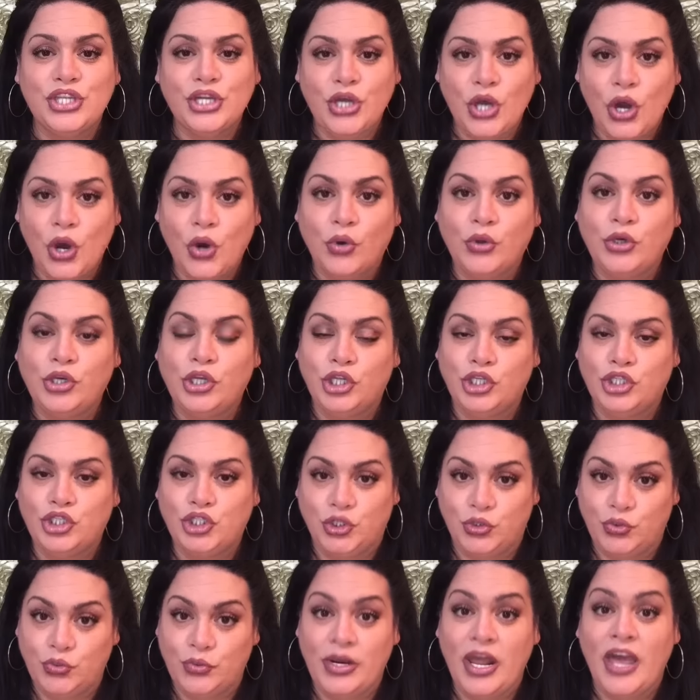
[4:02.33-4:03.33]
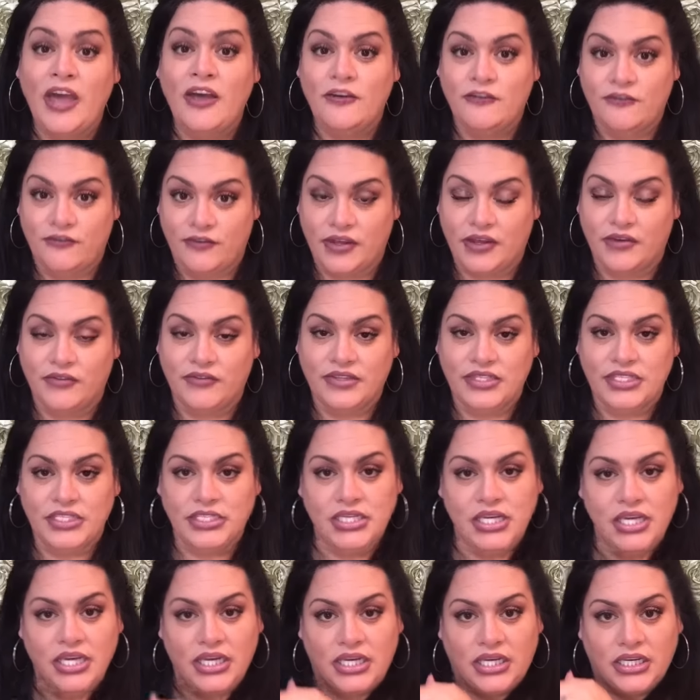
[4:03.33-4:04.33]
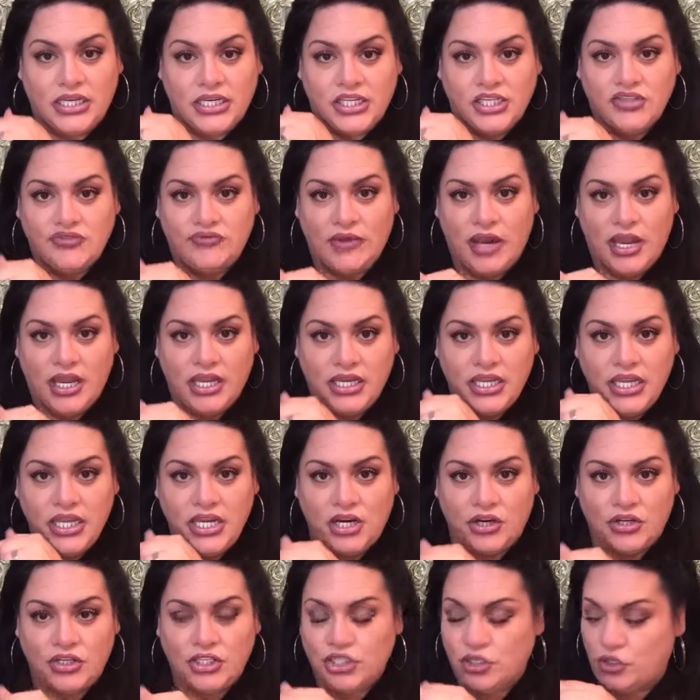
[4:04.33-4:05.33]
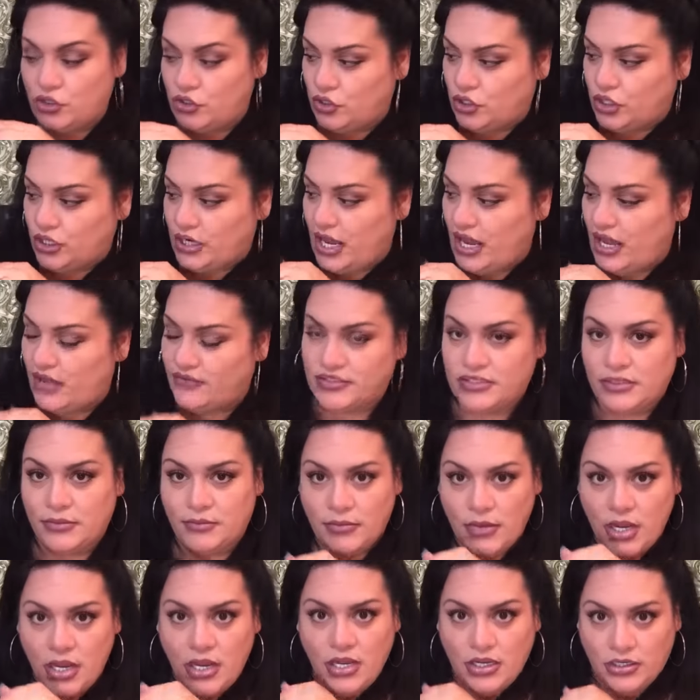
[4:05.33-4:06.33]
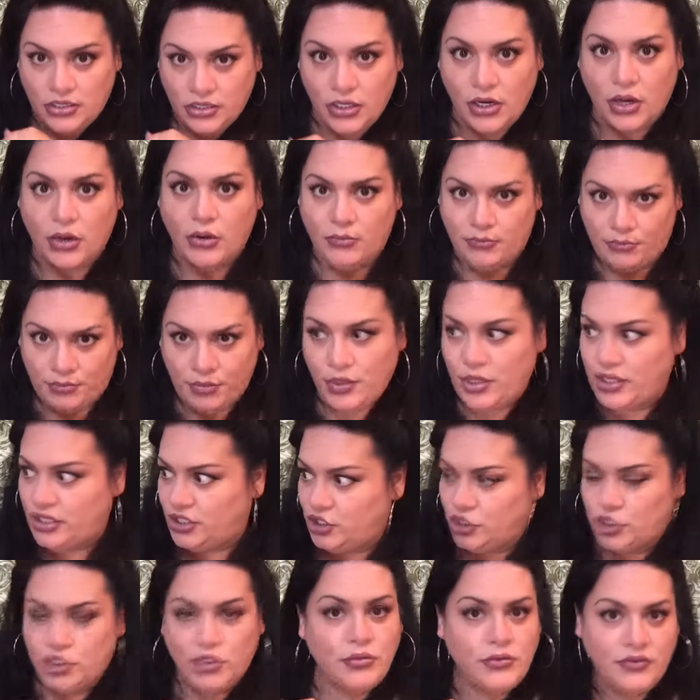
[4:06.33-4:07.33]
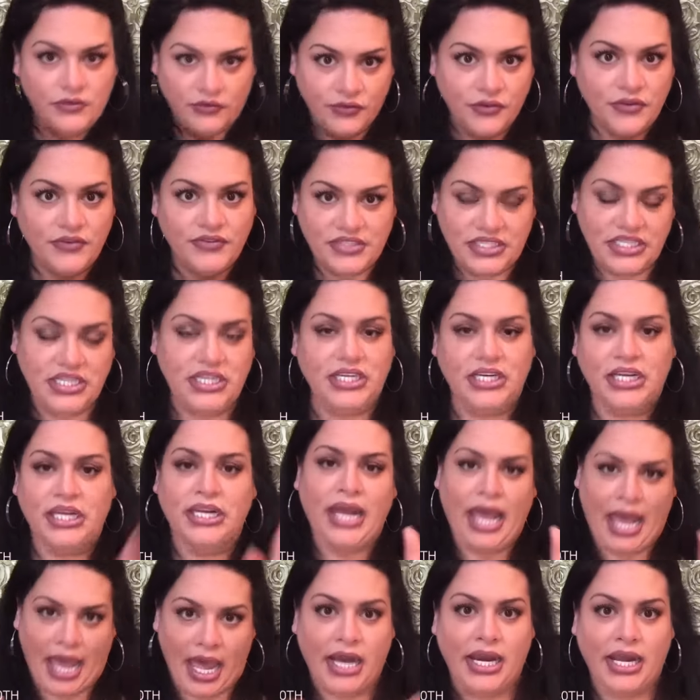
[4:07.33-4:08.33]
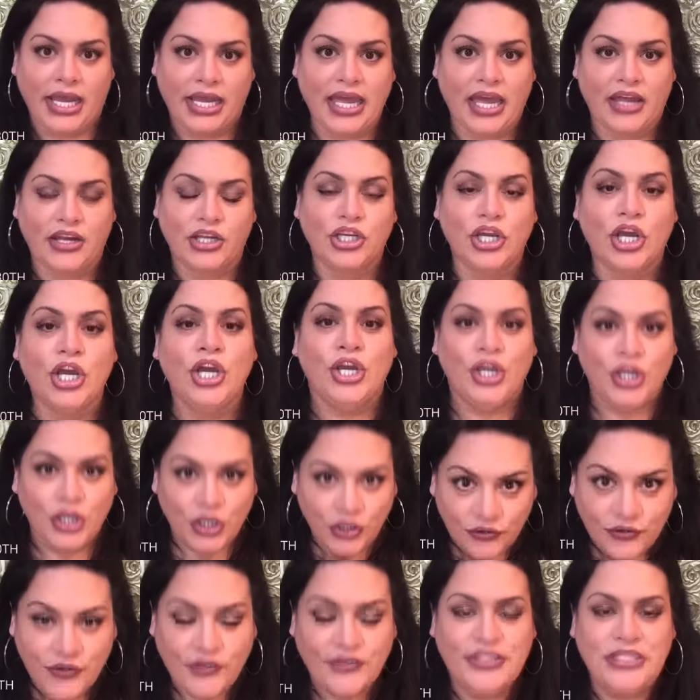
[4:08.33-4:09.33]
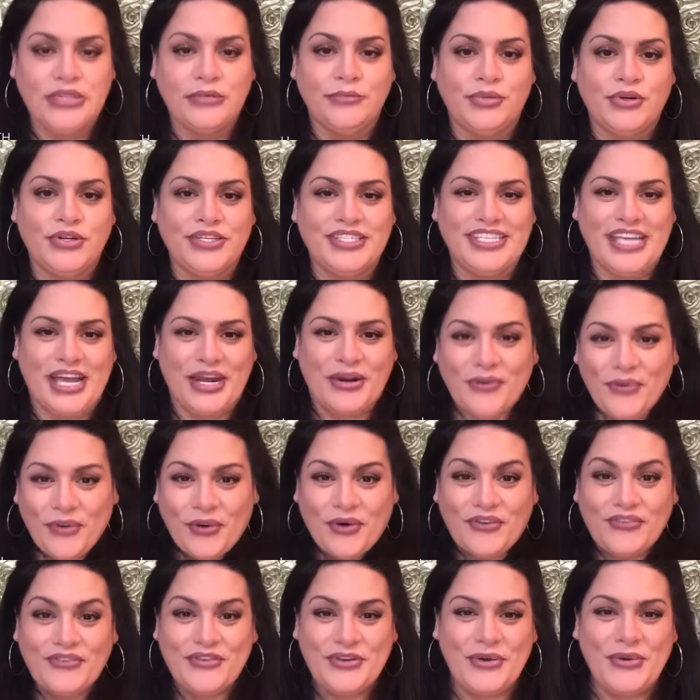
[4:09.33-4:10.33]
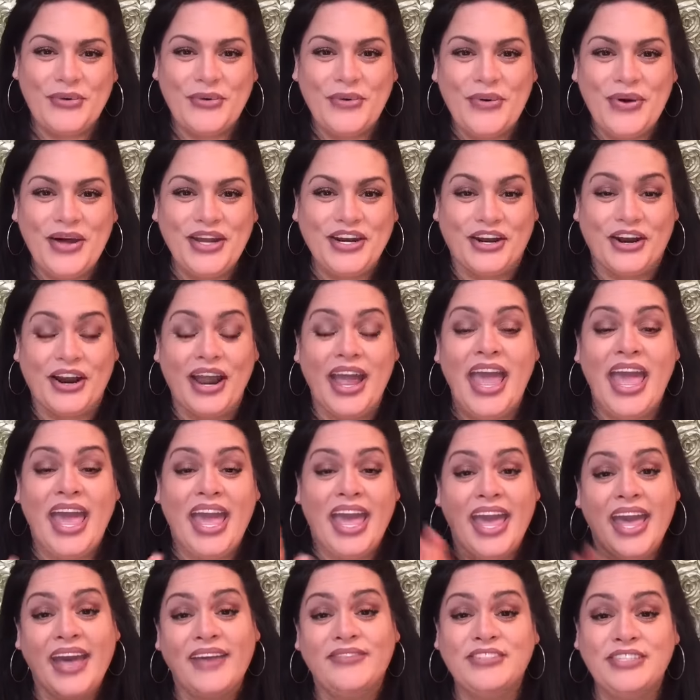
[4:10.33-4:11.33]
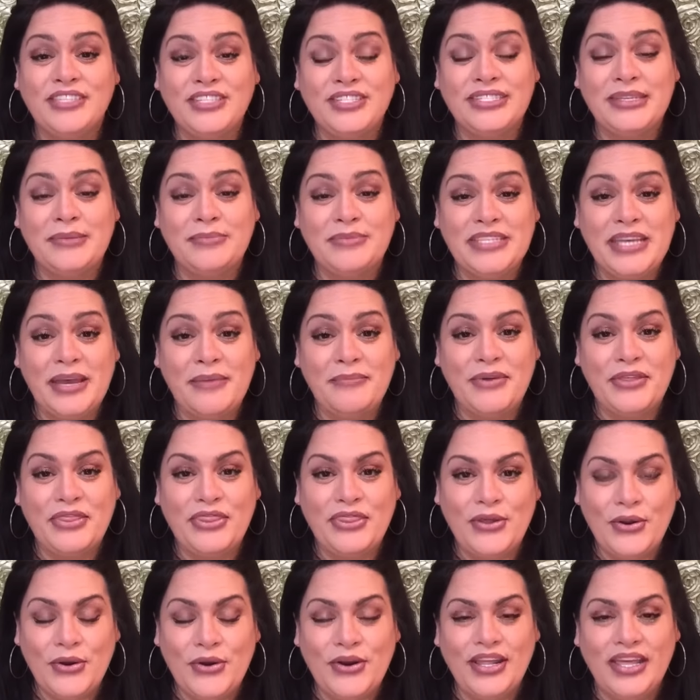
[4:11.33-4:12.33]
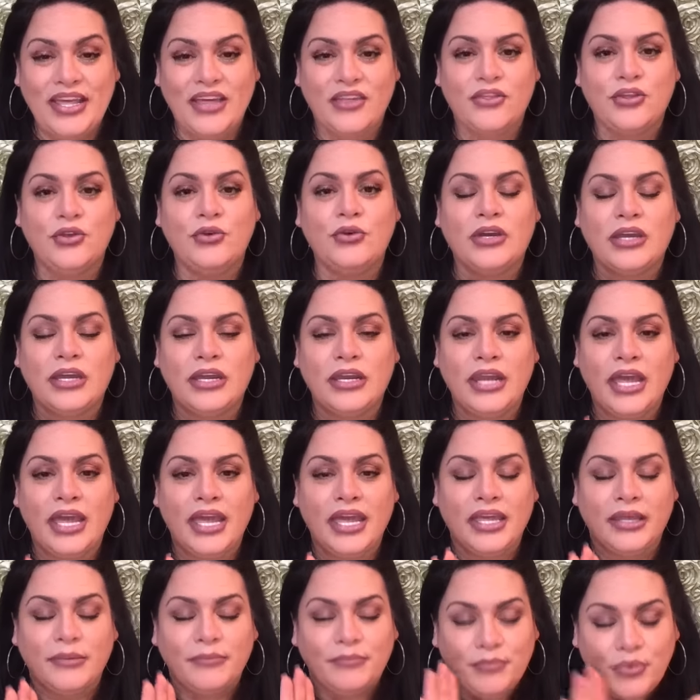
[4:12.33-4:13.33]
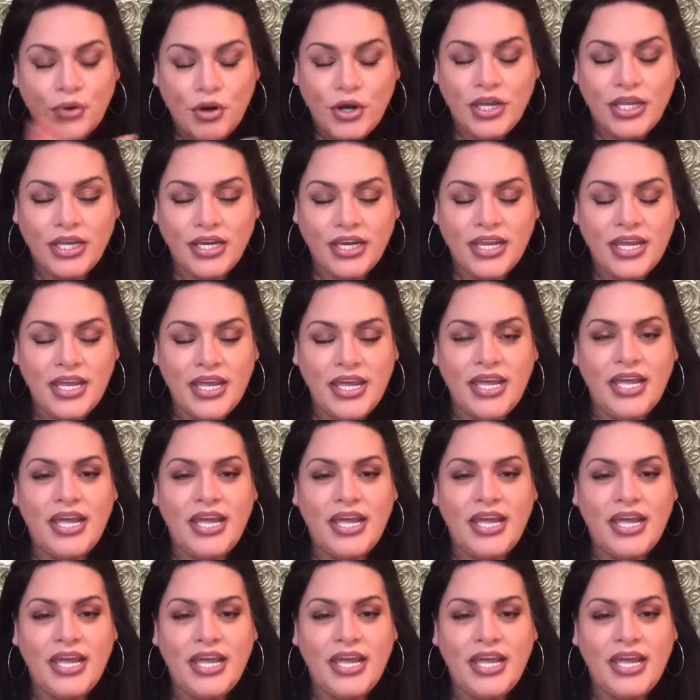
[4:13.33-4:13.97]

the code JUNE15. It's right here. So you're gonna have to, you know, put June15 in and get 15% off your order. After September 30th, you can put